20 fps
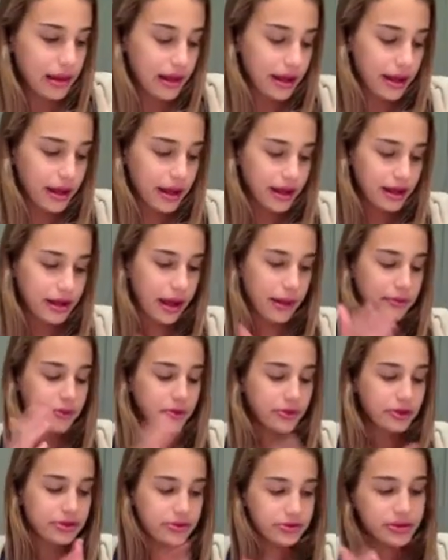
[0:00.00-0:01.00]
And I'm
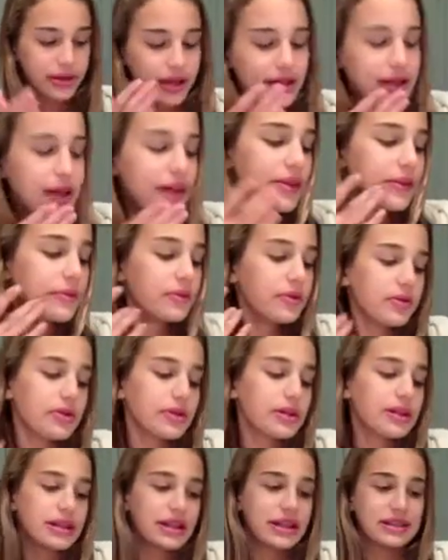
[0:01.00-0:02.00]
going to take, I think I'm going to
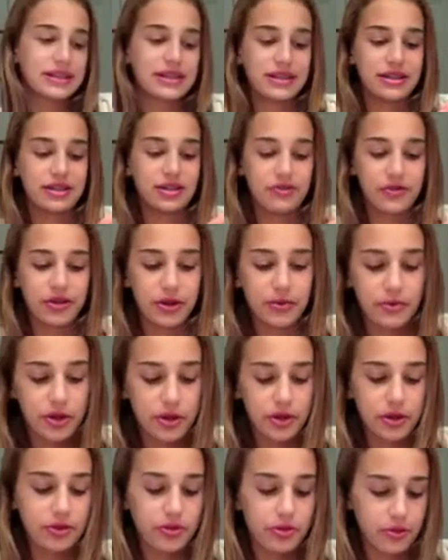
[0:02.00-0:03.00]
do this in silver. You
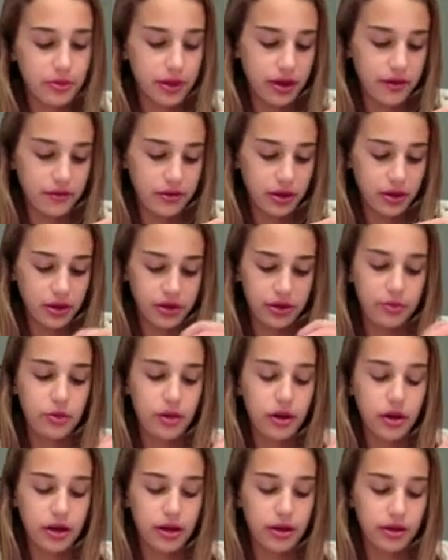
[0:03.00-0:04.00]
can do it in whatever color you
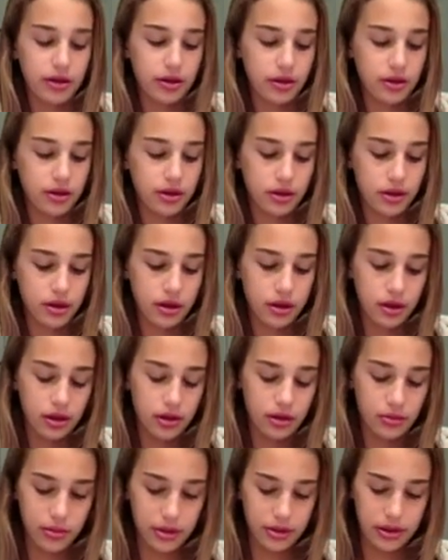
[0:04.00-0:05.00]
want,
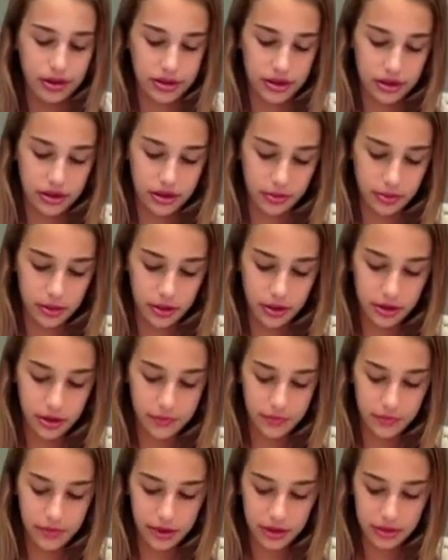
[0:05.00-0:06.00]
but this is just what I'm going to do.
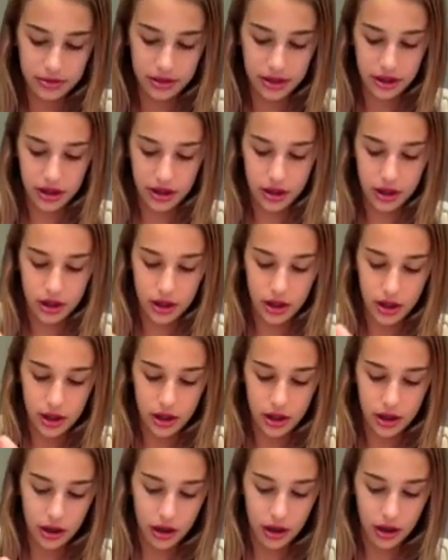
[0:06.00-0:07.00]
I'm just going to
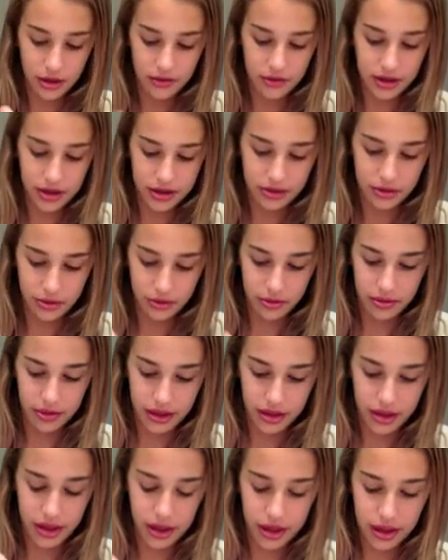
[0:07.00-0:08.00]
cover this whole thing
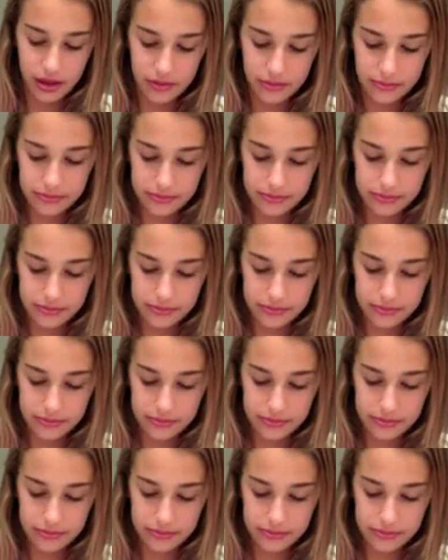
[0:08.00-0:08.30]
in.